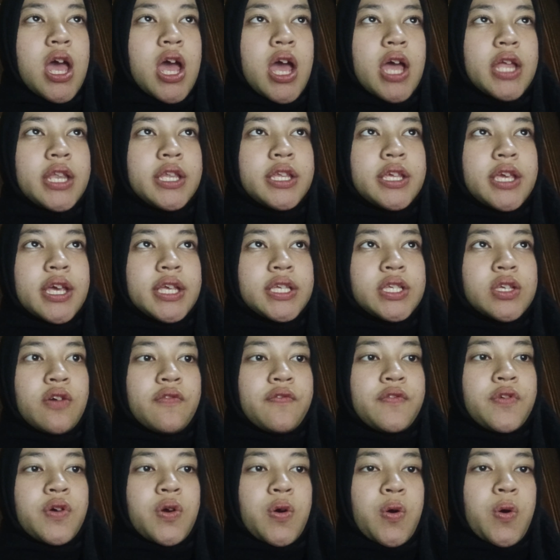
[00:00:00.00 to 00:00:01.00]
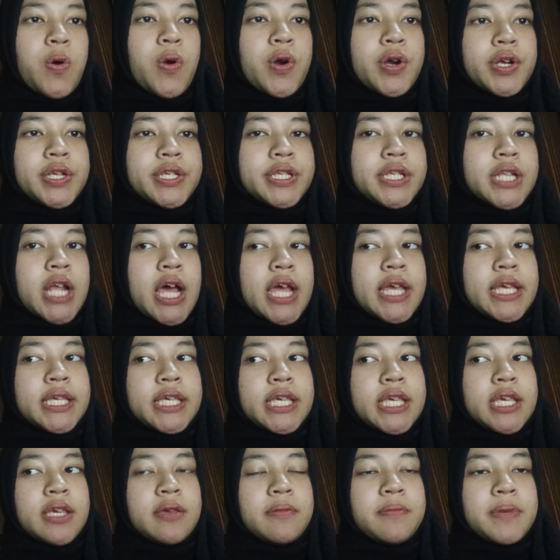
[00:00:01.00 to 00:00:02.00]
And yes, of course,
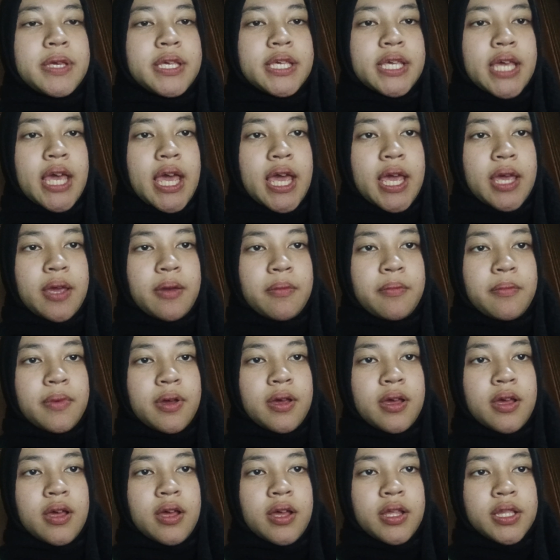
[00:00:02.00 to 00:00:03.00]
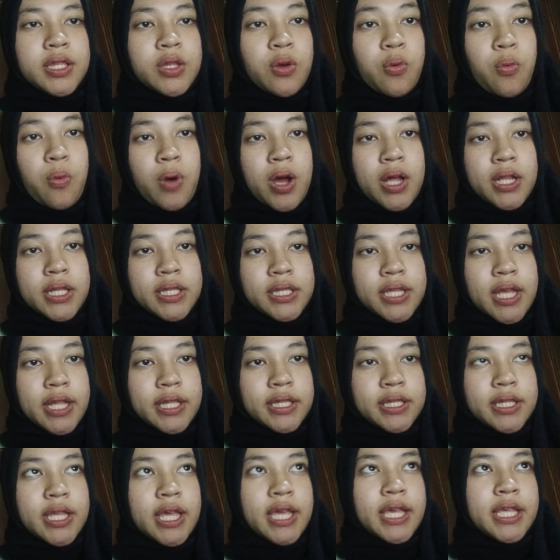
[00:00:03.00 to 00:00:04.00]
Nike became the one
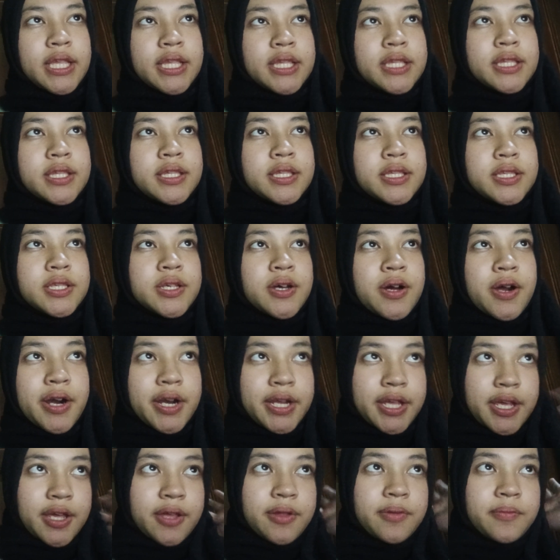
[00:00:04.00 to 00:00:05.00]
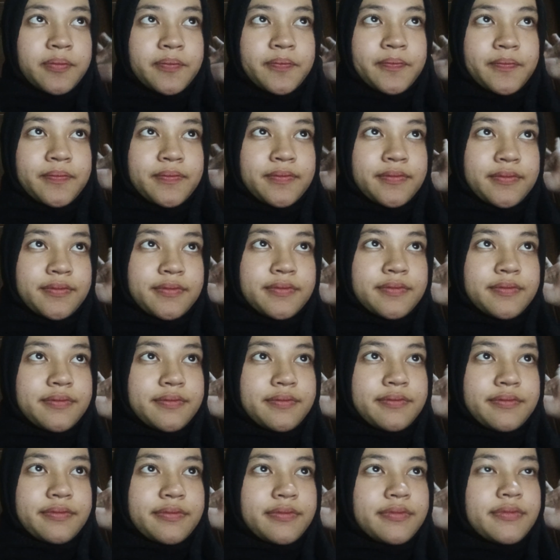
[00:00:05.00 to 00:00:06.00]
that they target.
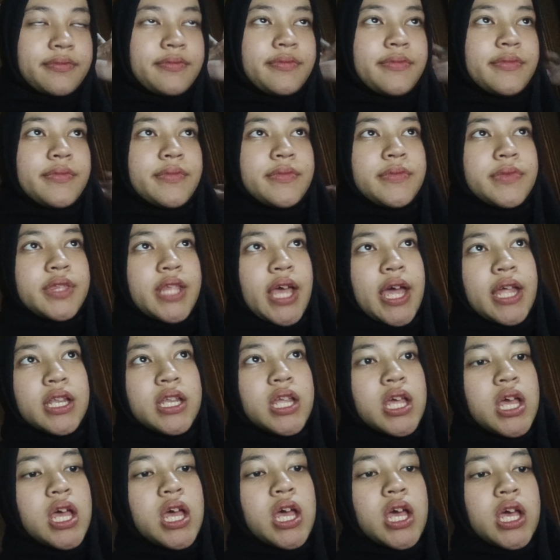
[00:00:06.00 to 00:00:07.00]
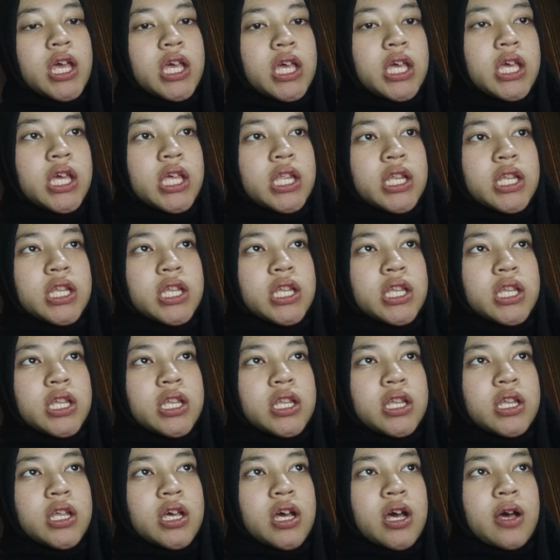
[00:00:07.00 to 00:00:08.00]
Then
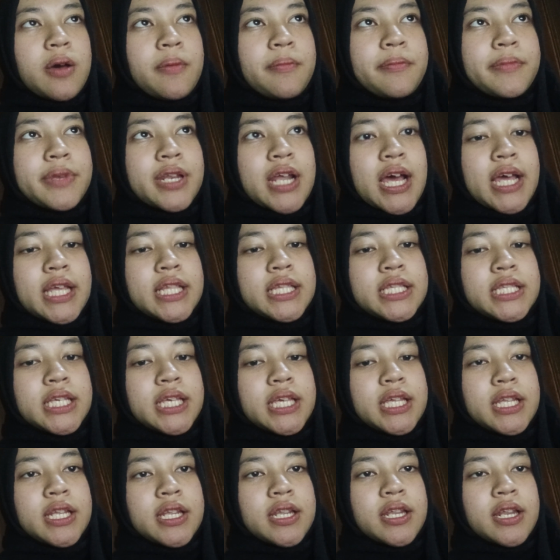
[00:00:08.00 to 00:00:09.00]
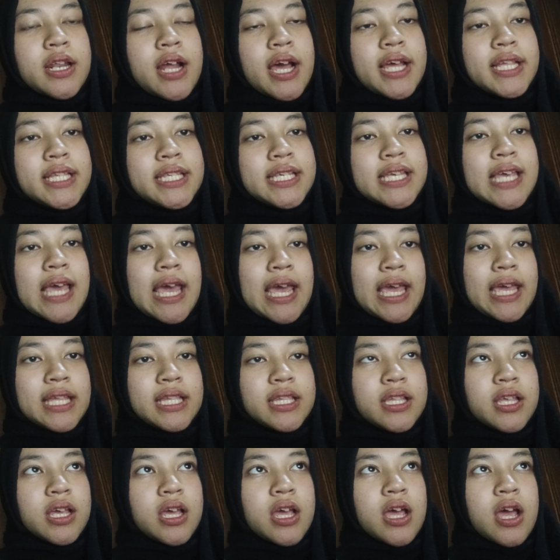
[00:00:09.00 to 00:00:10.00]
in 1998,
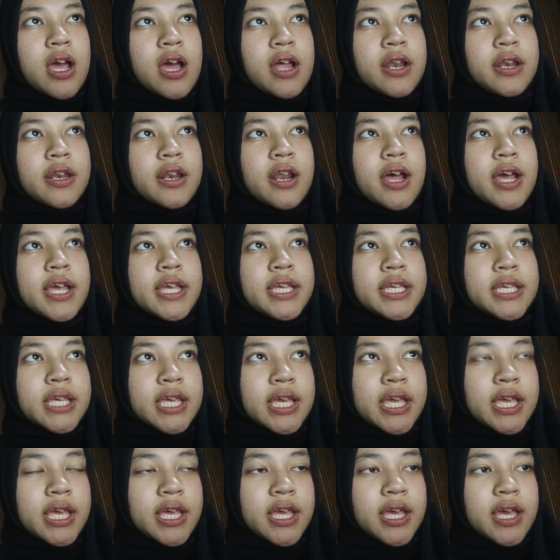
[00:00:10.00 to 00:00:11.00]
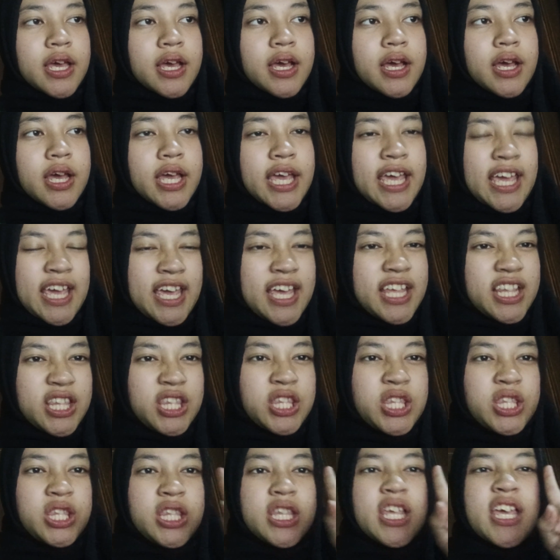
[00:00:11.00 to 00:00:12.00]
Nike hit
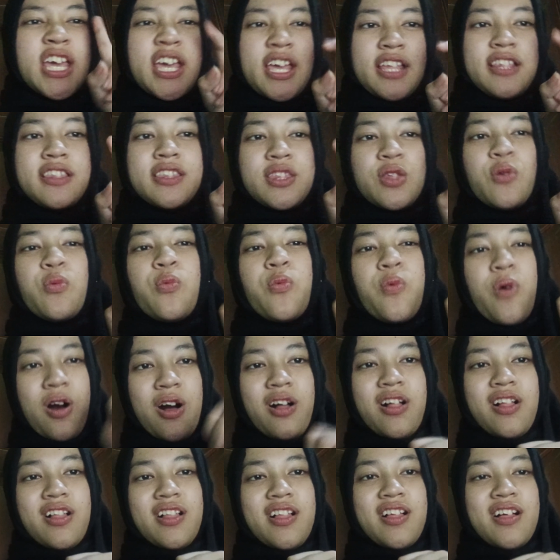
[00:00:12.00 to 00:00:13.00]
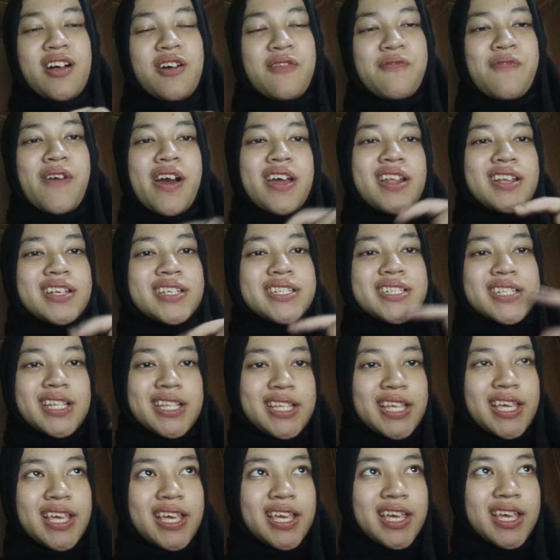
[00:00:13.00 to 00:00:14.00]
the wall
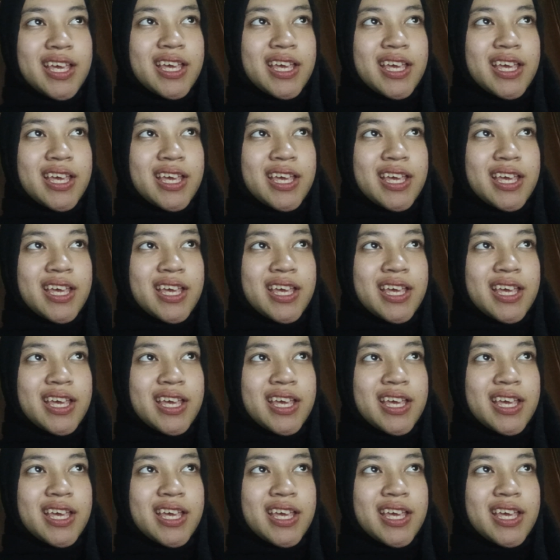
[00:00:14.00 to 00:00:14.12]
financially.